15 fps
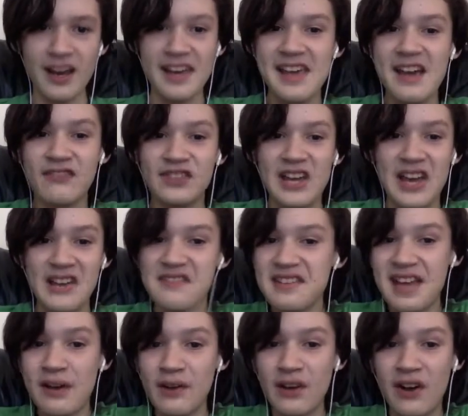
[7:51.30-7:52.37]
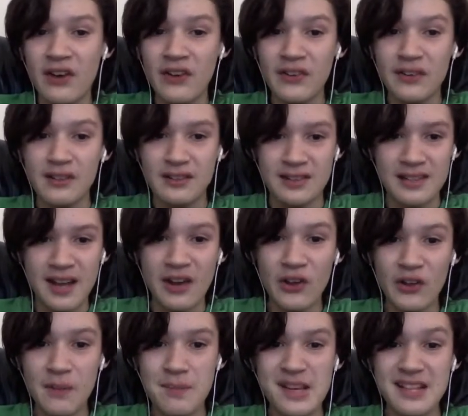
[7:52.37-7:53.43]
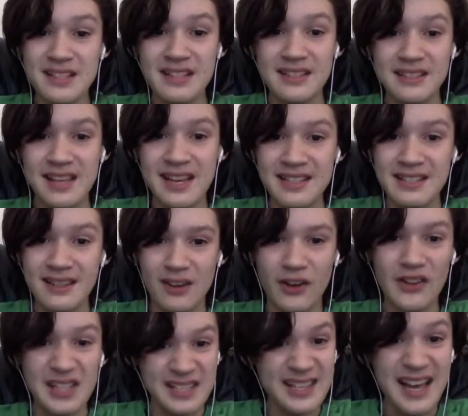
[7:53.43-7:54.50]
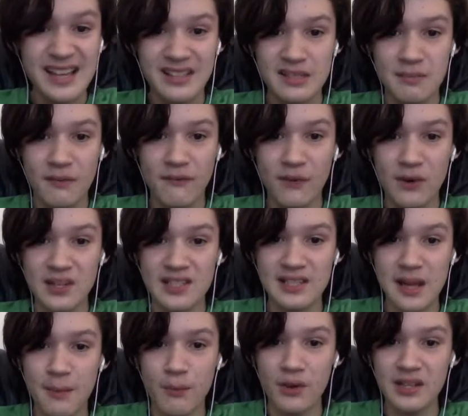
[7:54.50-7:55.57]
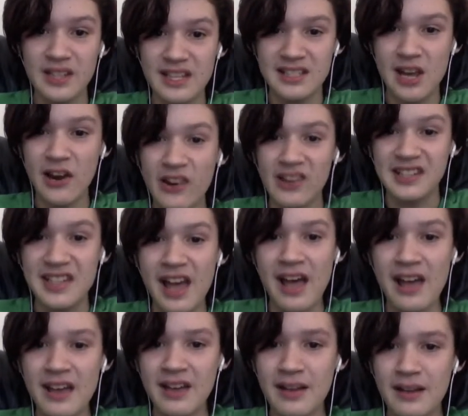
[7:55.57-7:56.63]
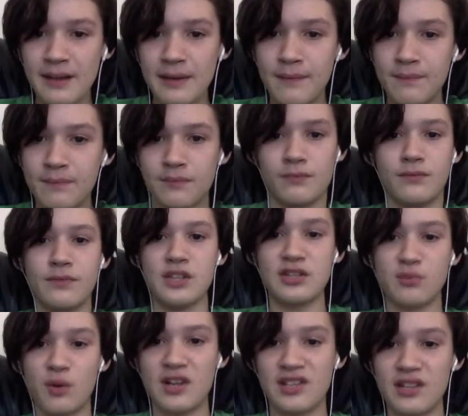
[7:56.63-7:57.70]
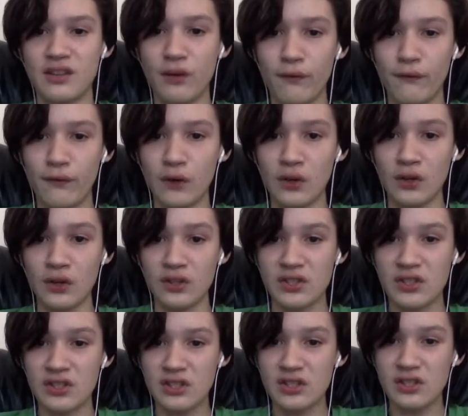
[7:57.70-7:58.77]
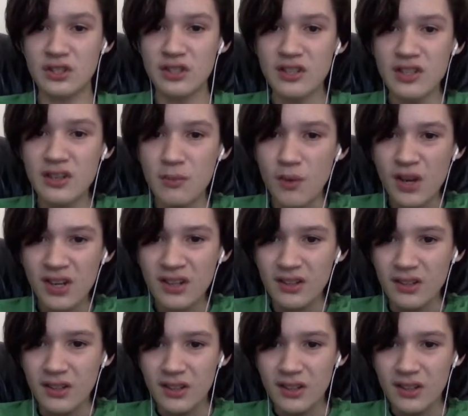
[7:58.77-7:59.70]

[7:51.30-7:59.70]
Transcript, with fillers: I have to hunt down all all the pizza slice all the slices before someone gets hurt. This wasn't the first what?